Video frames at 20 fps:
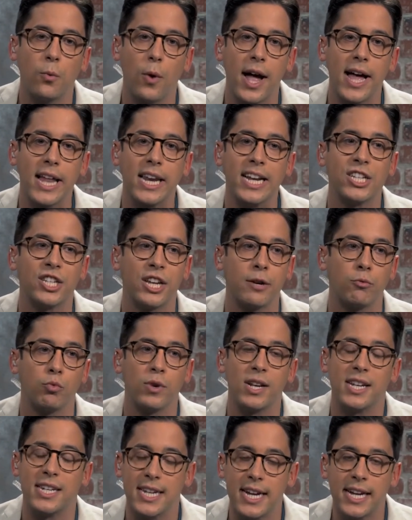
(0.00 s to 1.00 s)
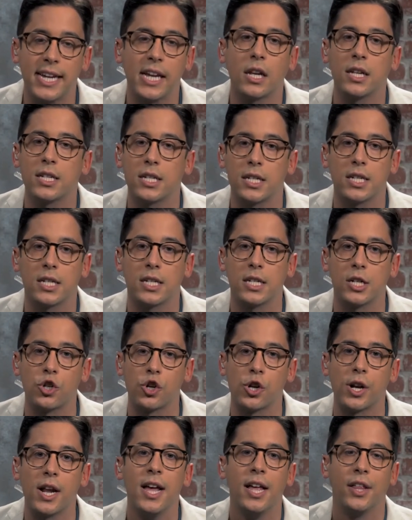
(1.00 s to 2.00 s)
Wade is a ridiculous
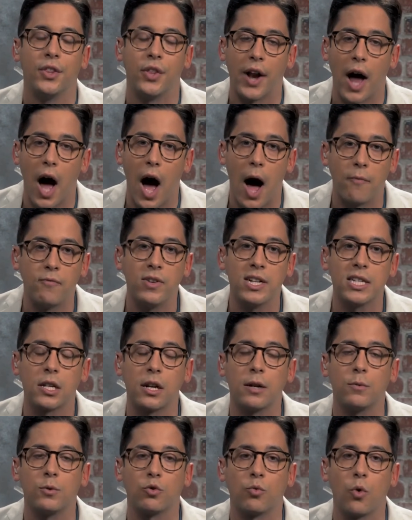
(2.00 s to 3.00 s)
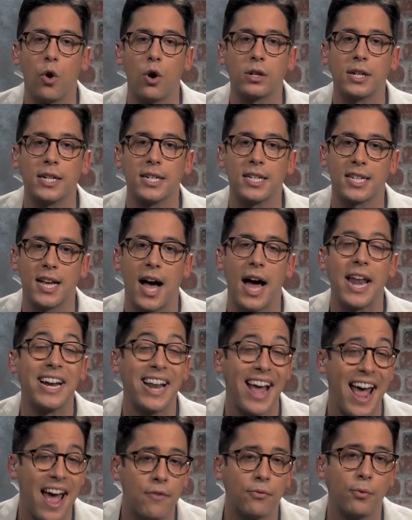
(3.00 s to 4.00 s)
decision that obviously was wrongly
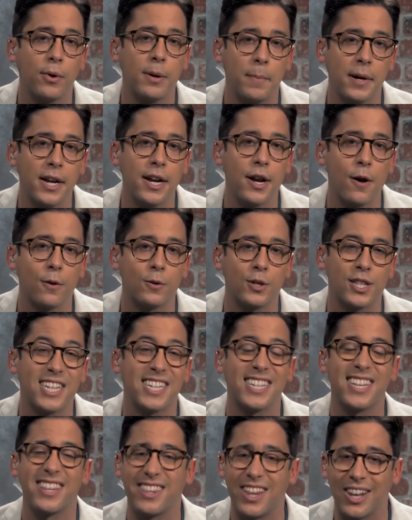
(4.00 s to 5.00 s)
decided. Everybody knows this.